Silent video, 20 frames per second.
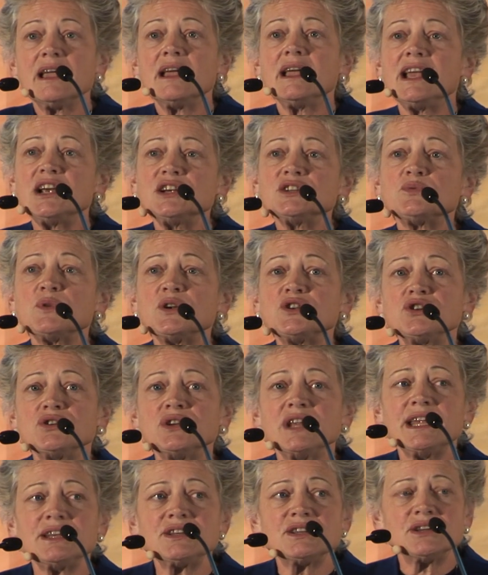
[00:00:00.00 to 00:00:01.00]
Here's what you
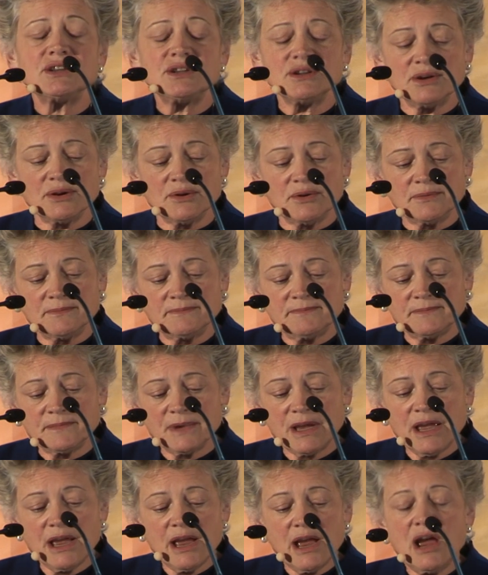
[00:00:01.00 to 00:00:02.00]
need to do.
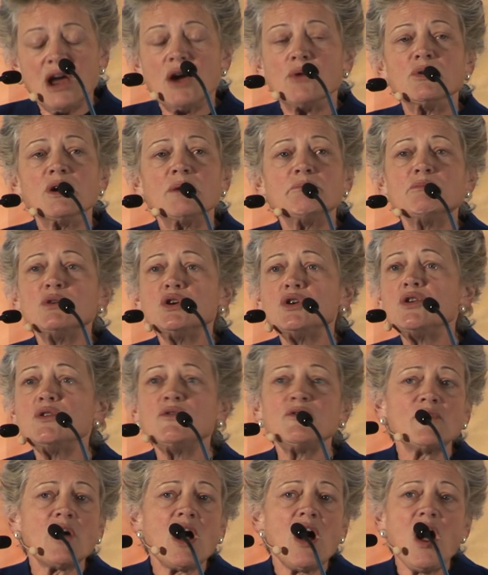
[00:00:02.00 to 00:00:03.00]

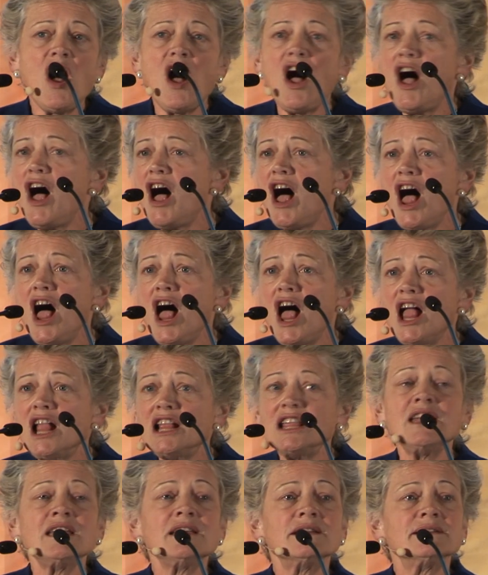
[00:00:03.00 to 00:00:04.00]
Remove
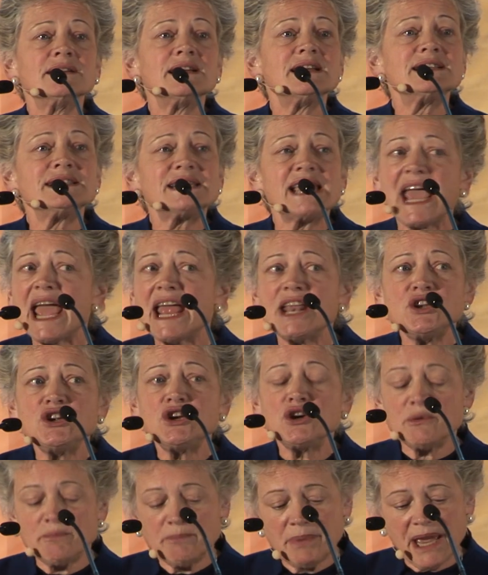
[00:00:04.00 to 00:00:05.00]
all
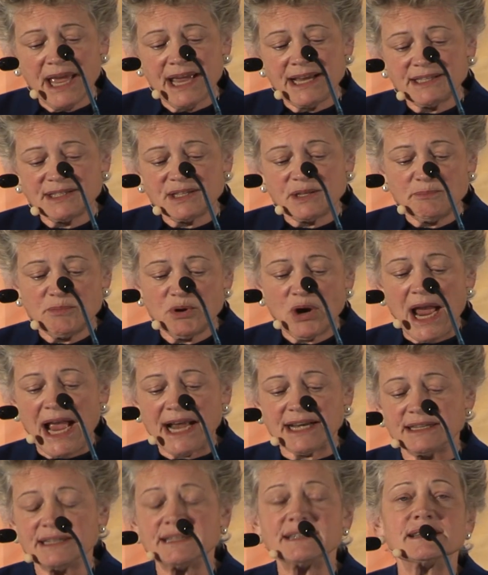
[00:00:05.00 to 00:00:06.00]
tenure-based
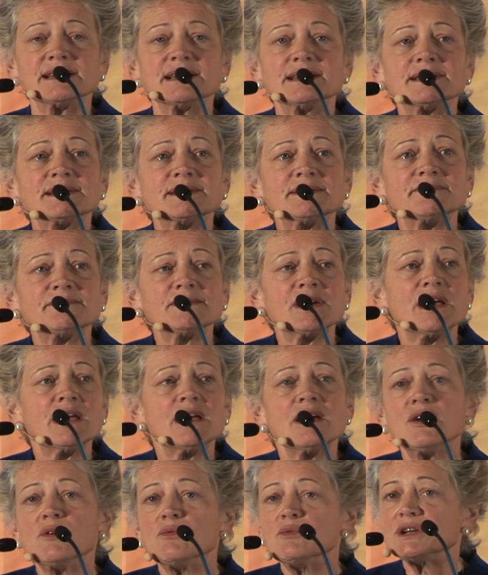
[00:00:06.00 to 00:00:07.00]
practices.
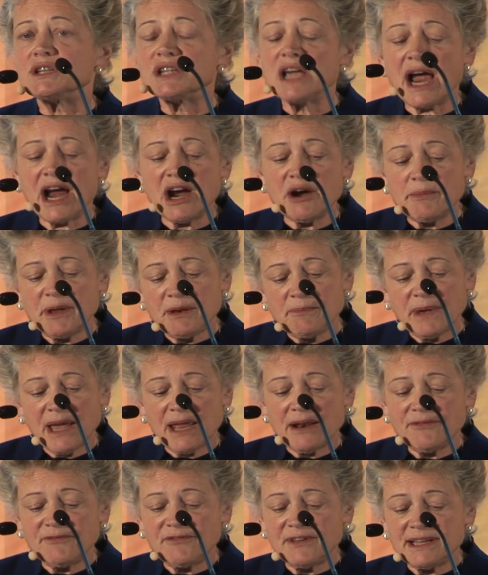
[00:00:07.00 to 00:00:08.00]
Retirement
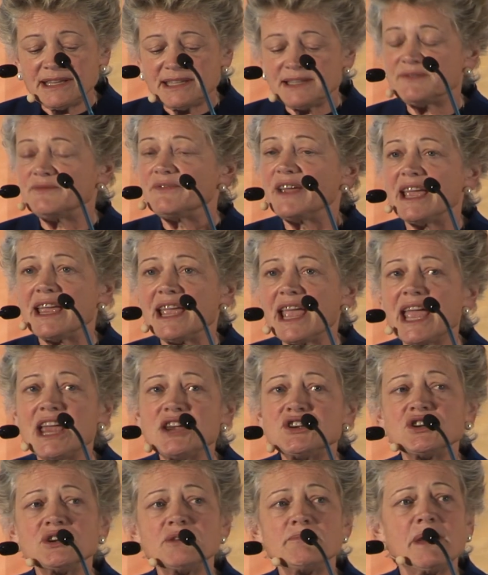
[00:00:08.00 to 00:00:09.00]
benefits,
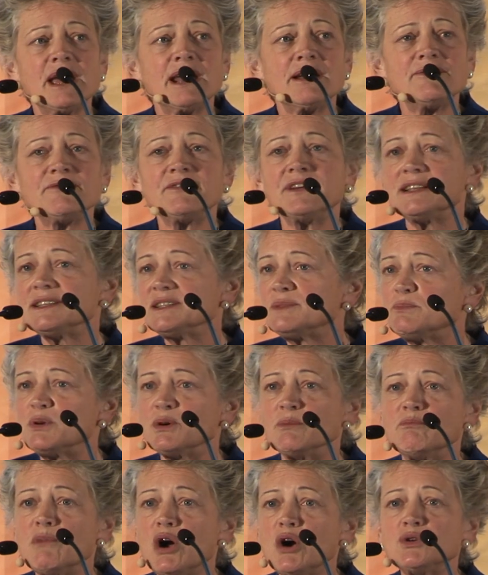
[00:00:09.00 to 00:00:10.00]
vacation benefits,
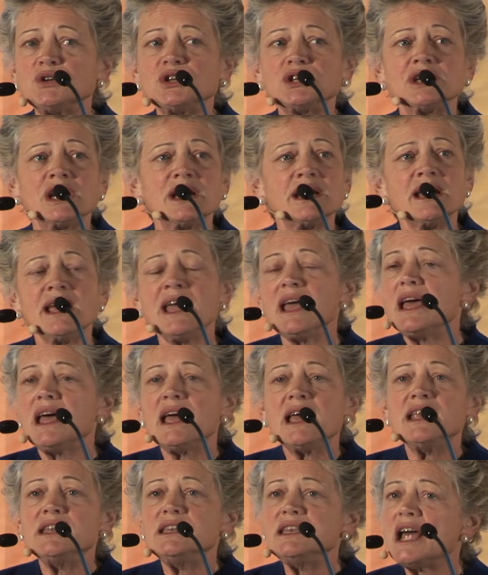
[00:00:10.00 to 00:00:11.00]
promotion,
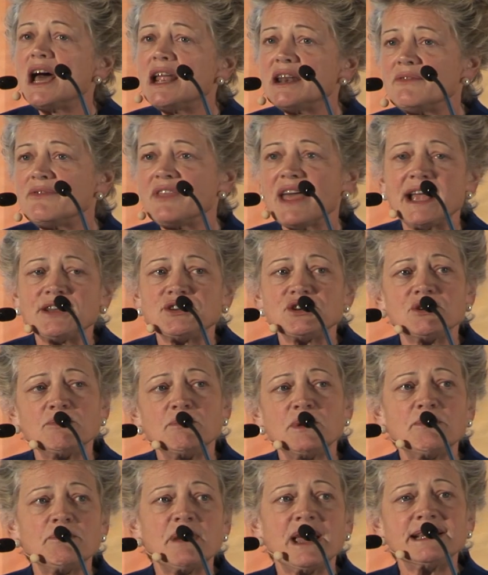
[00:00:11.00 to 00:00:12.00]
none of that should
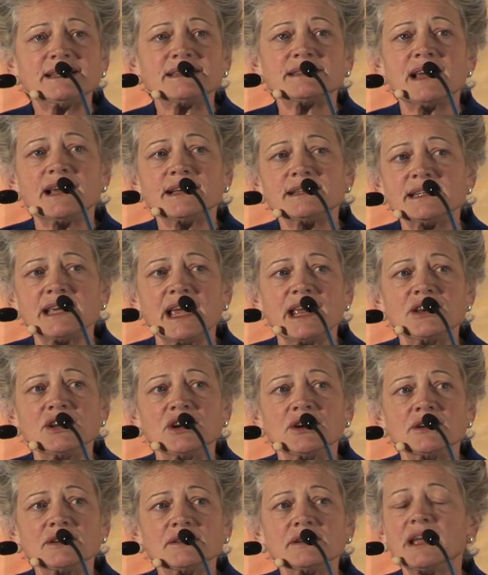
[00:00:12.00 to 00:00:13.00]
be based on
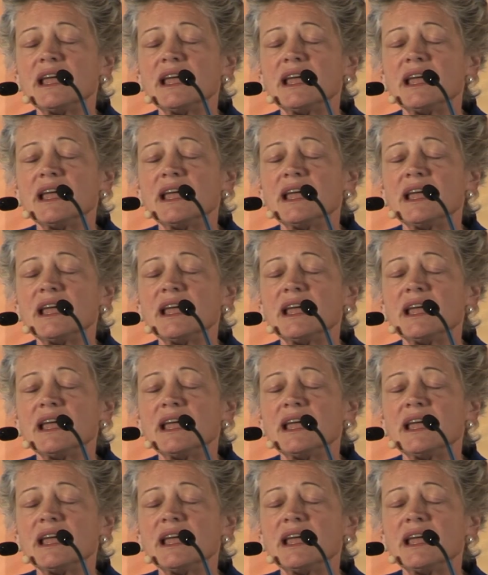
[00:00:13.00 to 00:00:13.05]
tenure.